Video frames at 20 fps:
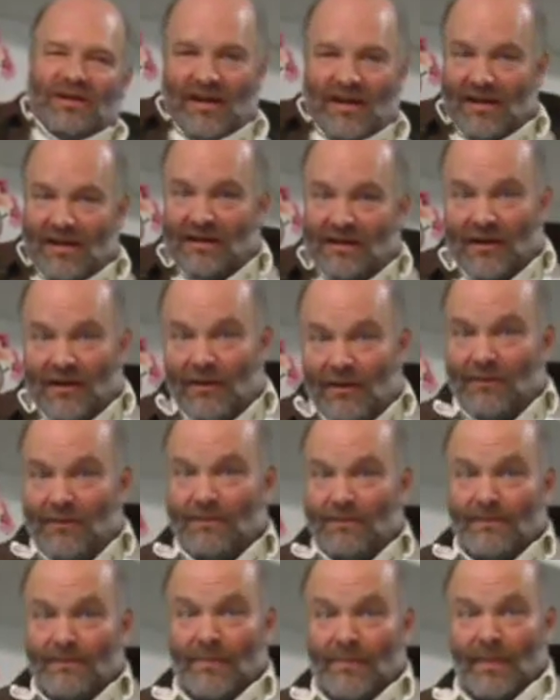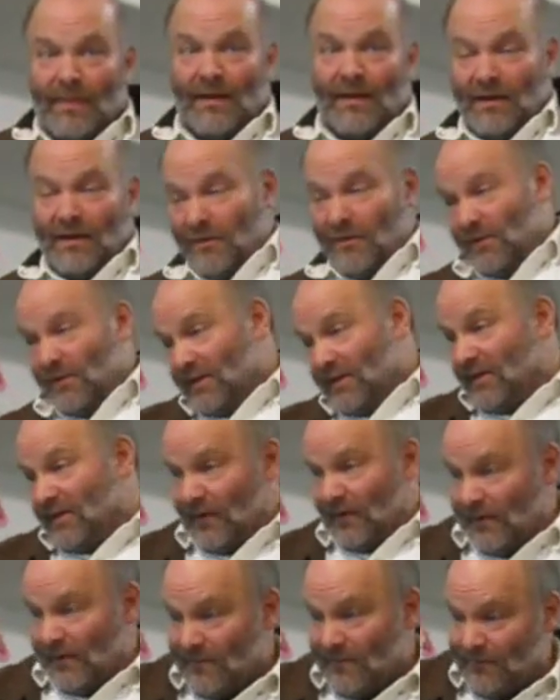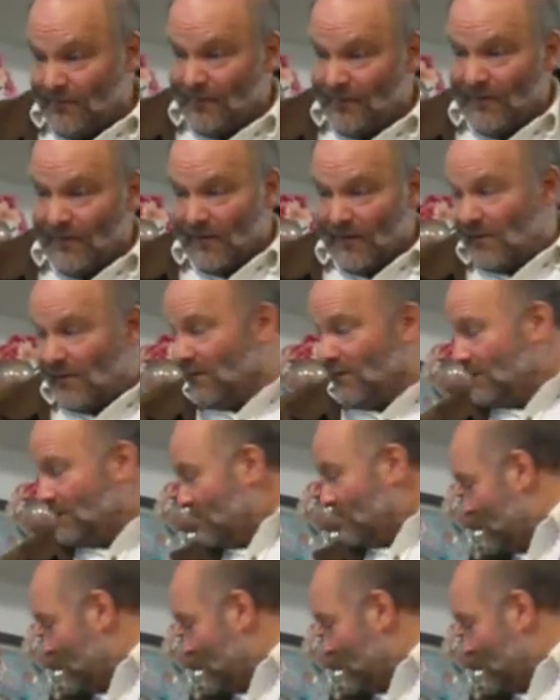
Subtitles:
hanging out. And I went there, and